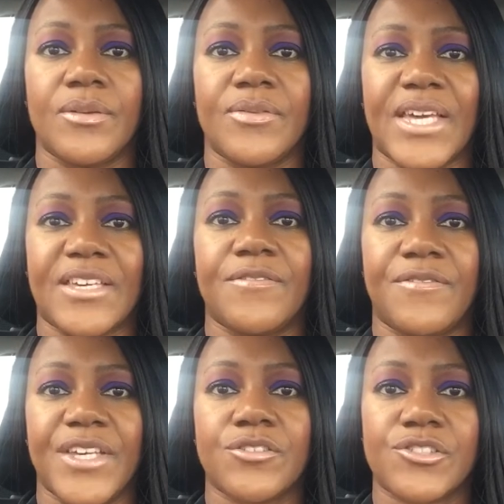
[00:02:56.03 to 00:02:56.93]
they can
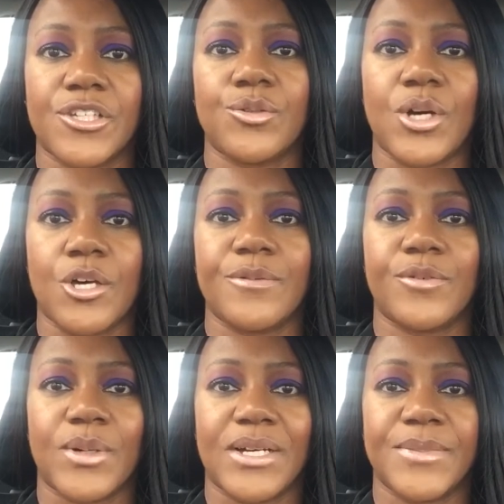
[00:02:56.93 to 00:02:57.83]
feel so
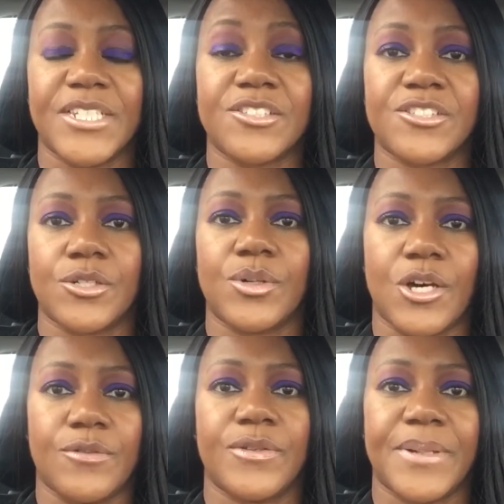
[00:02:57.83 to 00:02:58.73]
overwhelming and so
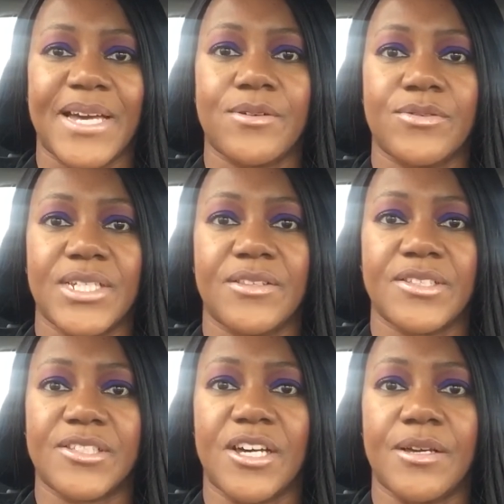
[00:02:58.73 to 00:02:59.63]
overpowering at
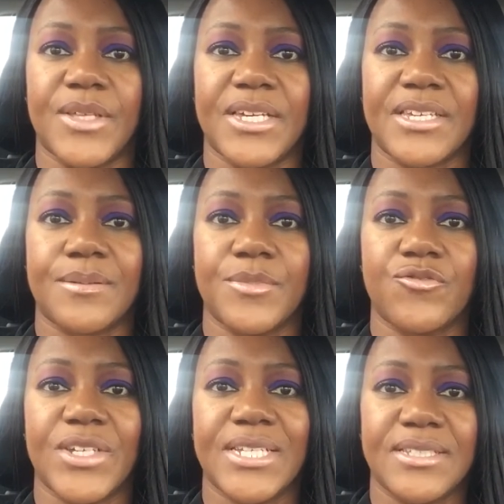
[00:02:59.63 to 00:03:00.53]
the time that it can be
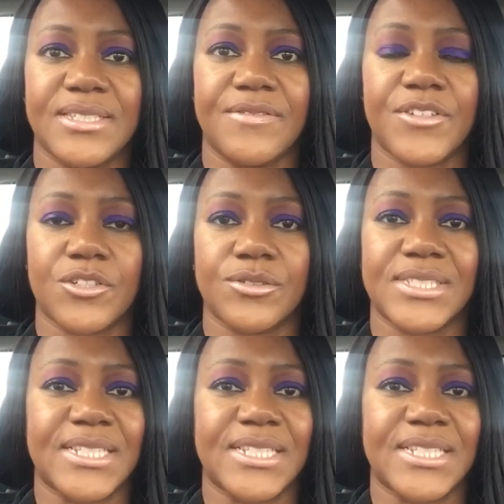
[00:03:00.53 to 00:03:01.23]
really difficult to